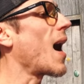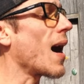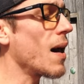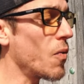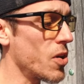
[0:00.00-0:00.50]

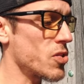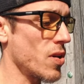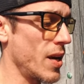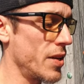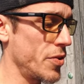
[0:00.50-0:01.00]
I wanna
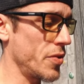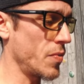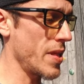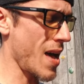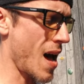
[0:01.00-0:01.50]
try and do
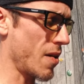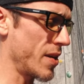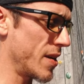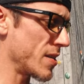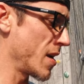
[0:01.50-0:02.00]
it
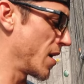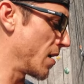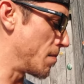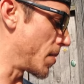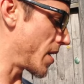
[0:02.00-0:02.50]
without it,
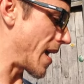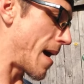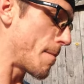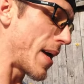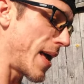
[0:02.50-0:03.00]
but
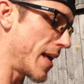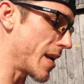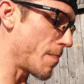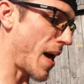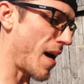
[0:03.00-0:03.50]
I may
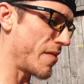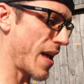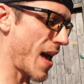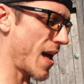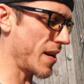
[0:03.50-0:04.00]
end up
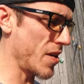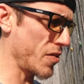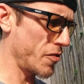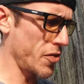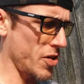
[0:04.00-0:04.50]
having to add
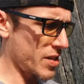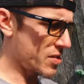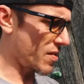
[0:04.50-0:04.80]
another foot.